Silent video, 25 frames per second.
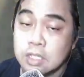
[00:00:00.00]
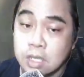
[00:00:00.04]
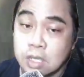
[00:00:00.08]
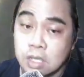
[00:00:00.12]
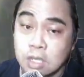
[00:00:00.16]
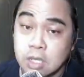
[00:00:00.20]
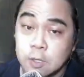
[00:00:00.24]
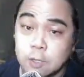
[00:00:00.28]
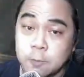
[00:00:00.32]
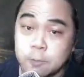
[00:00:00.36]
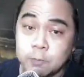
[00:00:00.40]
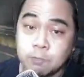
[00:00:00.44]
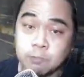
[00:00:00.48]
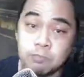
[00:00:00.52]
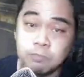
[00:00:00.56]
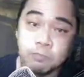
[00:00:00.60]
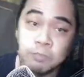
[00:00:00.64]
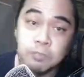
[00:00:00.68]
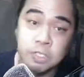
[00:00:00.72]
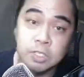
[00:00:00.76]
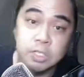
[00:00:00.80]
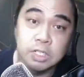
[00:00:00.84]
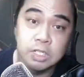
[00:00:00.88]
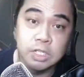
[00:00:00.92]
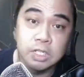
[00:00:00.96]

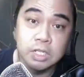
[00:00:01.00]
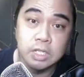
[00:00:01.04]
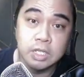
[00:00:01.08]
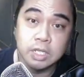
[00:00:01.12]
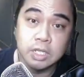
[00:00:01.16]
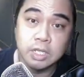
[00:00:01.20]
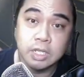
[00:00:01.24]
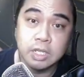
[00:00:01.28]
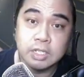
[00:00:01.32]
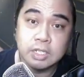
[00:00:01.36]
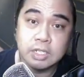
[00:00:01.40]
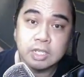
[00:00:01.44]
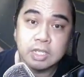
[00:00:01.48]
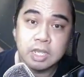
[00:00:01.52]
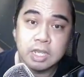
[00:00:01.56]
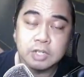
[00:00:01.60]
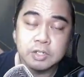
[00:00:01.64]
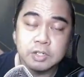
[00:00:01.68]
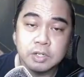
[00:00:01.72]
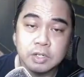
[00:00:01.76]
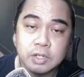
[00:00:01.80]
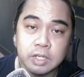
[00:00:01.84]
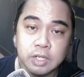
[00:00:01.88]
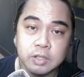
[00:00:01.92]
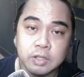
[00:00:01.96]

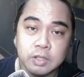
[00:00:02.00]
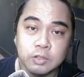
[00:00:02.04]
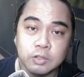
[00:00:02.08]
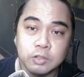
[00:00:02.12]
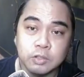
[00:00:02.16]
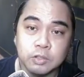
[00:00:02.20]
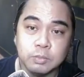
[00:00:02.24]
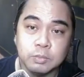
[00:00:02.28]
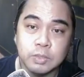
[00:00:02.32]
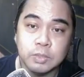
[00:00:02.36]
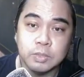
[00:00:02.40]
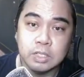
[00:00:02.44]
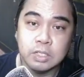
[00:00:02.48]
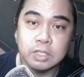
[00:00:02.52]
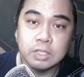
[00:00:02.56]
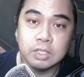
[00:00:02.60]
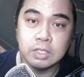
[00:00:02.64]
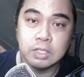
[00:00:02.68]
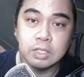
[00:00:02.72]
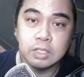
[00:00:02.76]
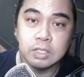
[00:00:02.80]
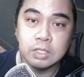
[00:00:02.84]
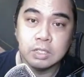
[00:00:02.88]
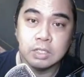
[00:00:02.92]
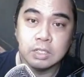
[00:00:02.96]
actually going to
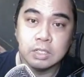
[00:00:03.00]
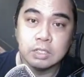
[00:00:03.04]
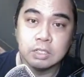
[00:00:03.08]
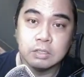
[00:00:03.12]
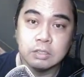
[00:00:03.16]
be